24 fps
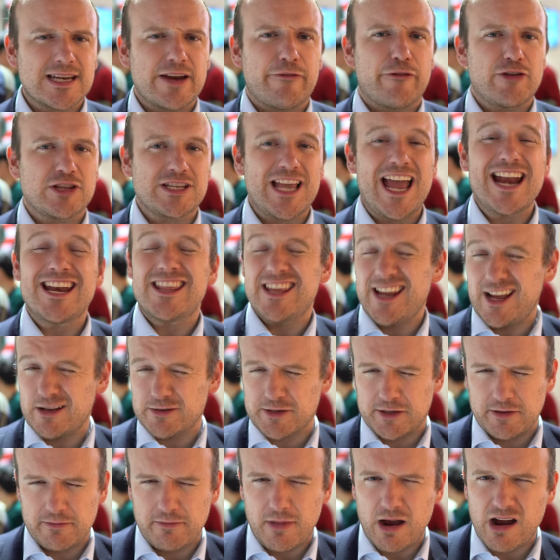different to anything
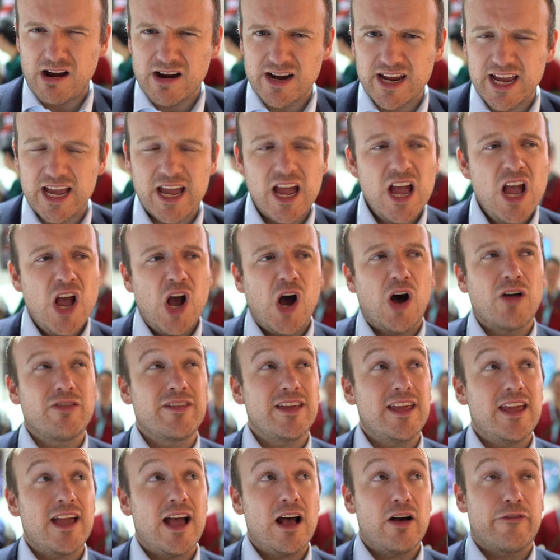else on the market. On
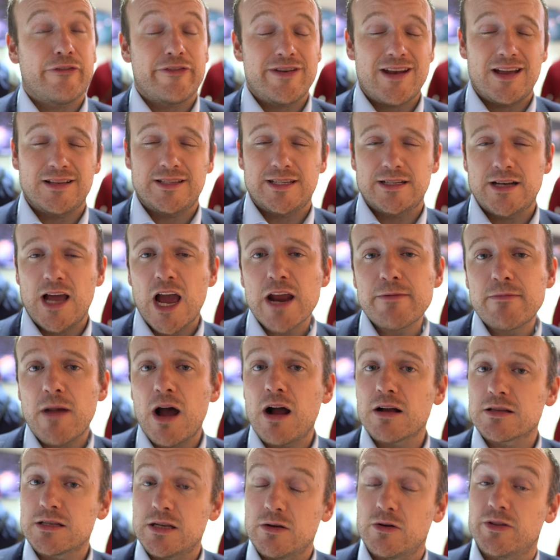the Alpha 99
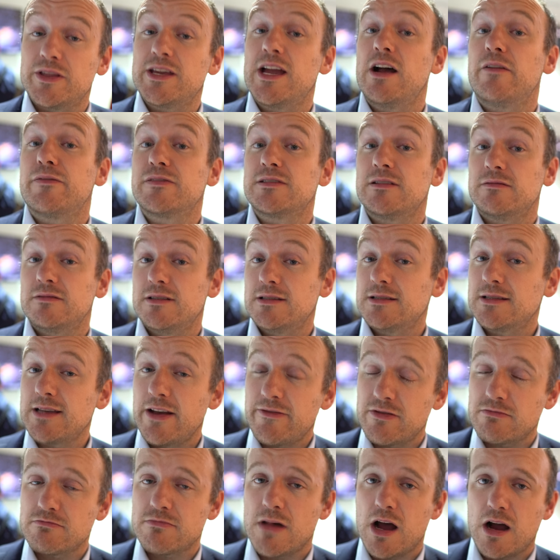Mark II, on the Alpha
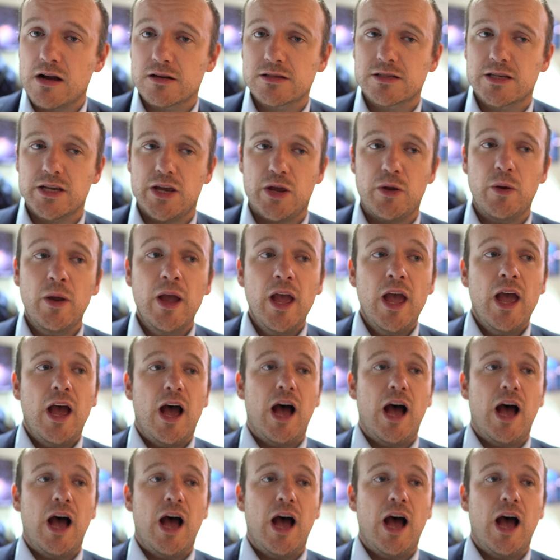77 Mark II. Is it